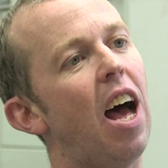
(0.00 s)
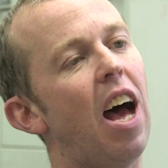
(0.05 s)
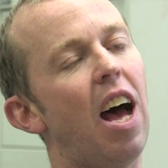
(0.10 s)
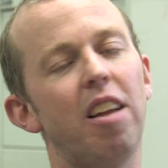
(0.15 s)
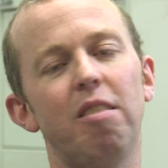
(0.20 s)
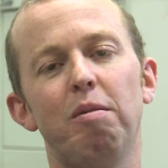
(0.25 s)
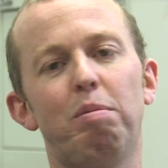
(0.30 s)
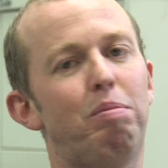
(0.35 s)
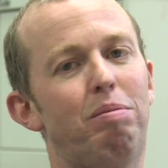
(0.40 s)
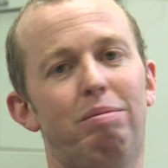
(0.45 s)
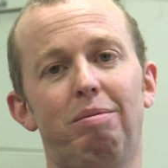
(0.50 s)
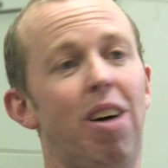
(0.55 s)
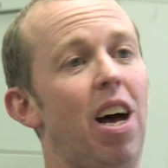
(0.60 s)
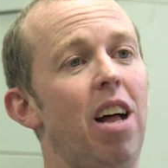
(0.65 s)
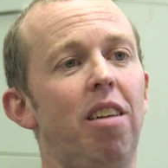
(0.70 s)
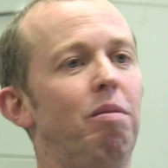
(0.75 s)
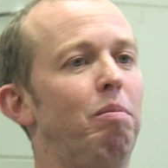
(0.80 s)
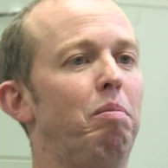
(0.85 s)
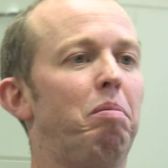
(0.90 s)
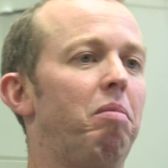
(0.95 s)
And,
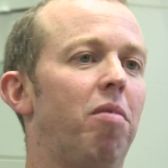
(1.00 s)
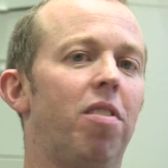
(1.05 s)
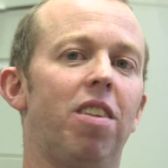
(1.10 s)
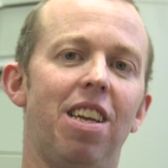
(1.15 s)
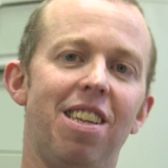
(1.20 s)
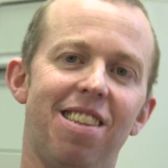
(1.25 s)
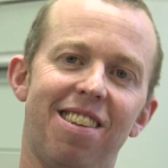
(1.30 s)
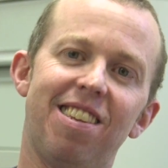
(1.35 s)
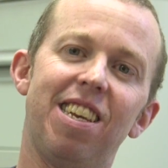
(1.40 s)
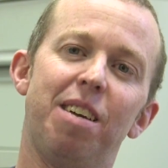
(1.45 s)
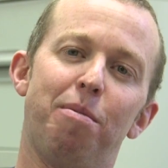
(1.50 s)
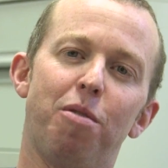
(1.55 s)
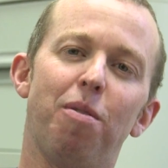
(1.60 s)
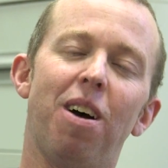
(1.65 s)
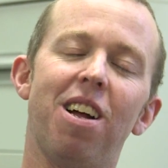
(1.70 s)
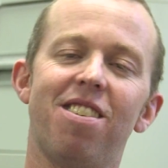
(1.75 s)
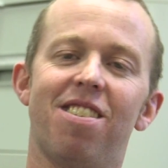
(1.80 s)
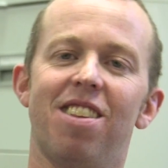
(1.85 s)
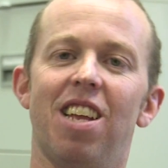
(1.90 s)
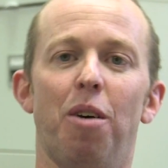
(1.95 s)
well, it seems
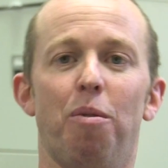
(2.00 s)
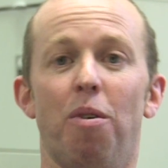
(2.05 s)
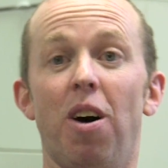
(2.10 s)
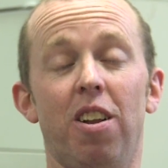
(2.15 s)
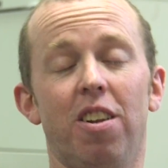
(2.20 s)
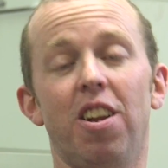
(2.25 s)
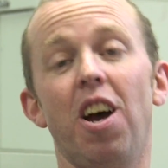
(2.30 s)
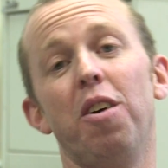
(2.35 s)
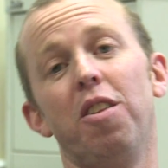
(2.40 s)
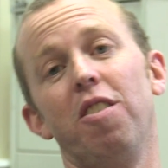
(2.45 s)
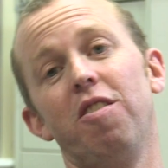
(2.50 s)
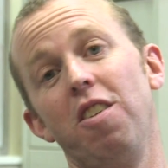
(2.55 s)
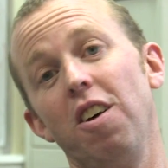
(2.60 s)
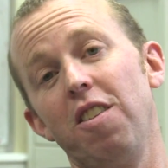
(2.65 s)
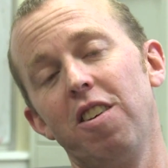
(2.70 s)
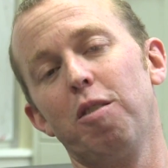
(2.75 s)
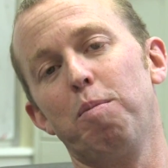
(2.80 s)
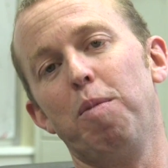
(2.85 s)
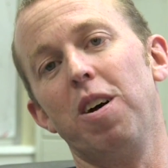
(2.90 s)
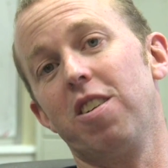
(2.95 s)
to answer that. Well, no, there's
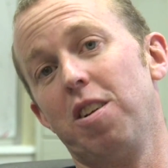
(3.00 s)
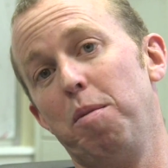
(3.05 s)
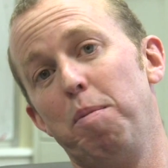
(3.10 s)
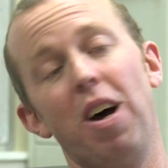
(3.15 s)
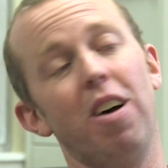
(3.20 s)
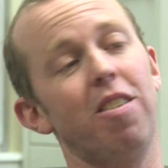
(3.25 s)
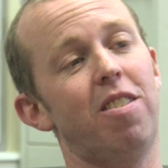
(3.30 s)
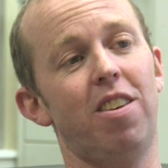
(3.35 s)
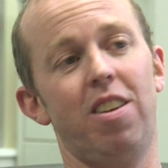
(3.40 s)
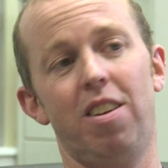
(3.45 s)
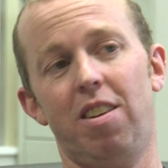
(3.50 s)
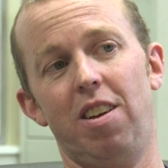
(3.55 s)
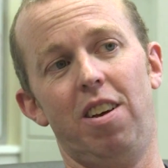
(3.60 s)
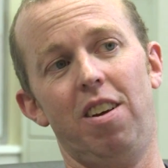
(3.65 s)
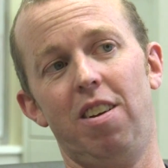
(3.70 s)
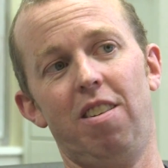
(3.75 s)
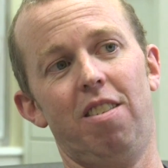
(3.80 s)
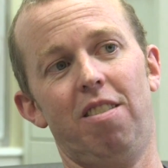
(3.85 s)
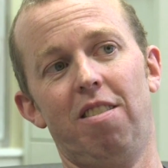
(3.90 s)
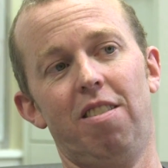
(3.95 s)
nothing special about it,
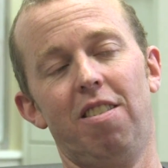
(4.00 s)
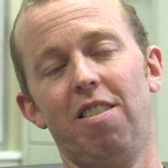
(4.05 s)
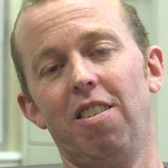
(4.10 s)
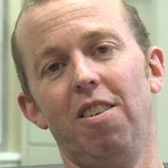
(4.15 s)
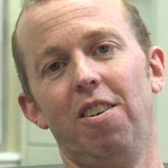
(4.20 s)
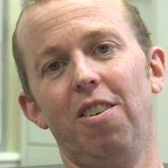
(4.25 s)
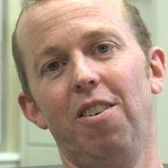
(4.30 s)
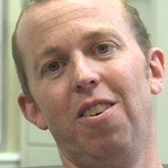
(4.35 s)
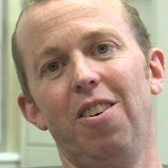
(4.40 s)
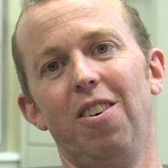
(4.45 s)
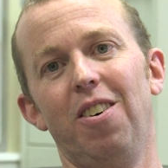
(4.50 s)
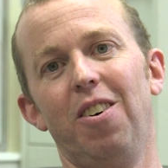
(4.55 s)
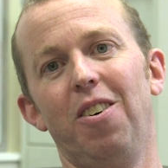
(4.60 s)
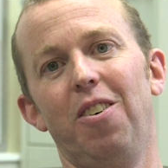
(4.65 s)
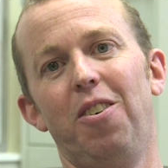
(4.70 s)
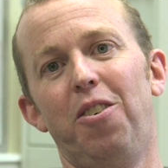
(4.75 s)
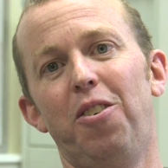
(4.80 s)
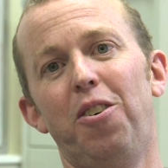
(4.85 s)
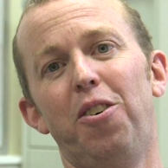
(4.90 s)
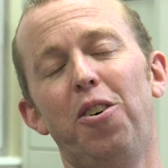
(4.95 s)
that
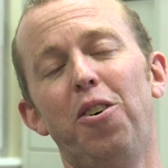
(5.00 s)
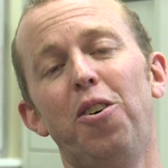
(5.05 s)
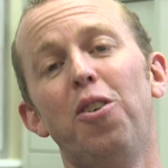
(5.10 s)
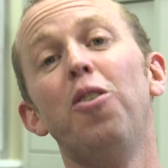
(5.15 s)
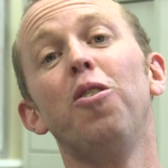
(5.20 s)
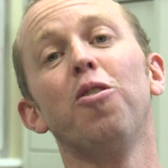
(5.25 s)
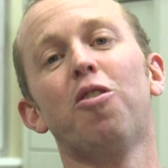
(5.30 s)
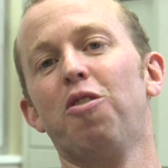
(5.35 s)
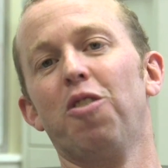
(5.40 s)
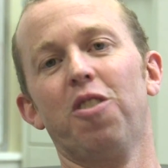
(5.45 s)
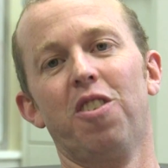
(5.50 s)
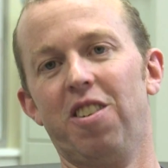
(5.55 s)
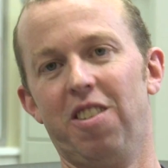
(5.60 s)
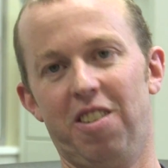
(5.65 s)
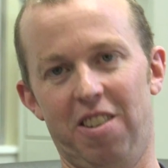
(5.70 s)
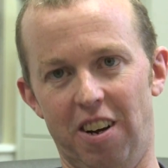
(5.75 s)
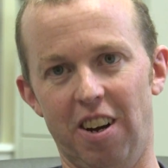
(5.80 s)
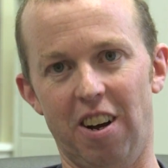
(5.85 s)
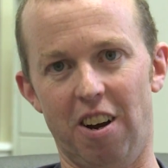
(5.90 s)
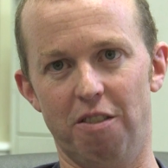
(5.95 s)
all
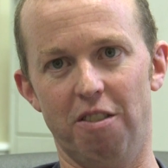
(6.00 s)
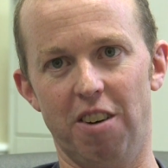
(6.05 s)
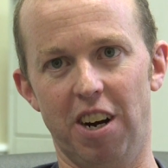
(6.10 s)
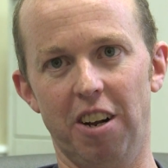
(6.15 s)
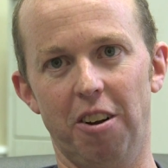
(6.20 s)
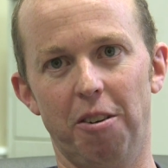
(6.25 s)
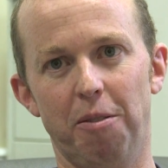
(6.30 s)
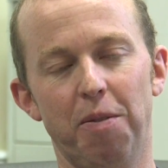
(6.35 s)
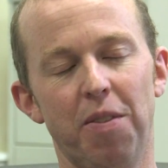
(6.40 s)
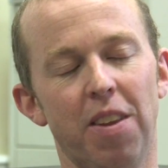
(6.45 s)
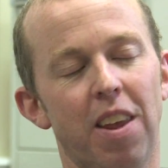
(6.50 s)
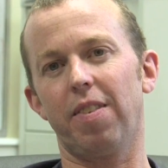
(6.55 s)
structures are real.